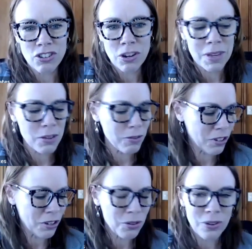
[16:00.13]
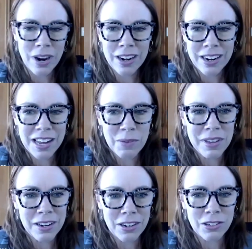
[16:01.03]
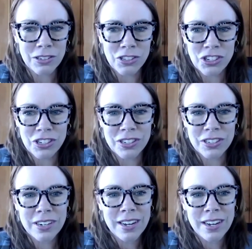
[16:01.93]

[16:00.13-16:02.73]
contribute to our economy and our culture,